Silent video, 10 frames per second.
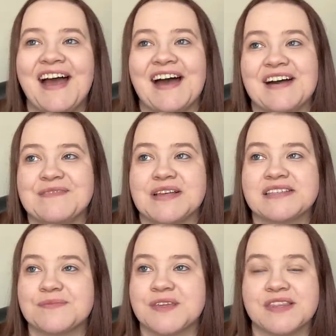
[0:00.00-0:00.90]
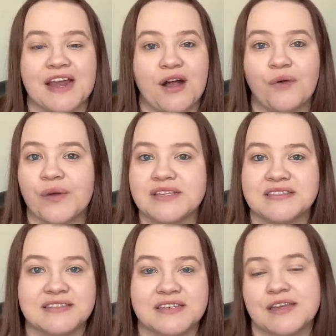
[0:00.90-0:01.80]
Um, it's something that I
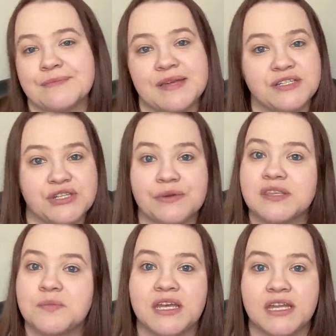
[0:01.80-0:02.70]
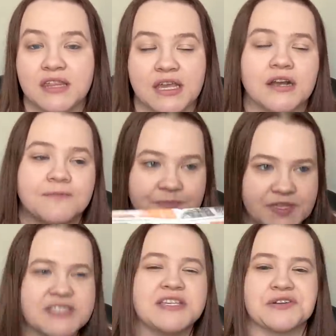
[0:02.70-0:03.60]
always commit to at the beginning of the year.
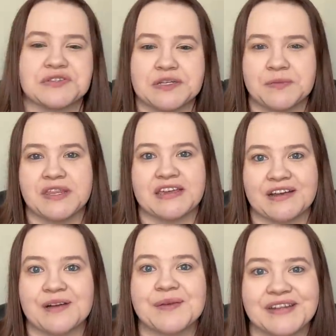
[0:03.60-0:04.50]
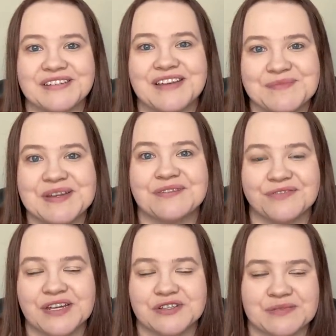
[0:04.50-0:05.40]
This year is going to be the year. I'm gonna I'm gonna
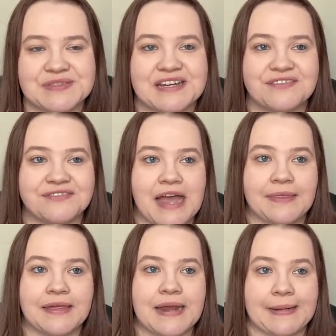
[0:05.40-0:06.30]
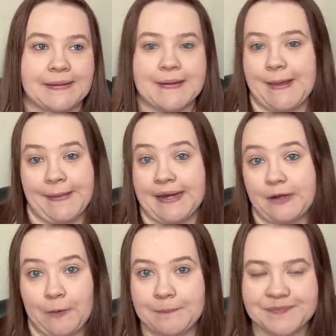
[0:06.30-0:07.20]
finish some stuff, and then I and then I
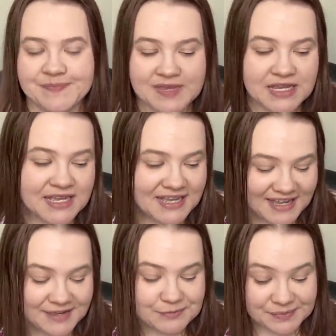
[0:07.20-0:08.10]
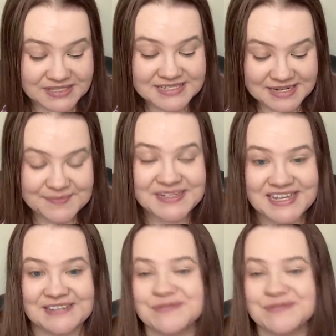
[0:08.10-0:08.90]
don't. But this time I did.